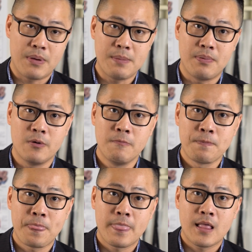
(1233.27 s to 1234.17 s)
people
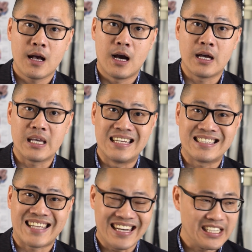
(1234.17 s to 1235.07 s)
in
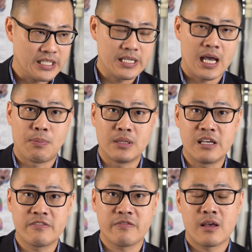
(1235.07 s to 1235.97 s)
Tennessee, I
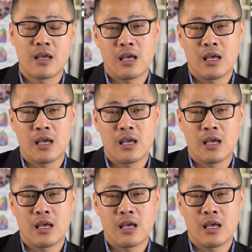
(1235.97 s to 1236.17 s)
believe,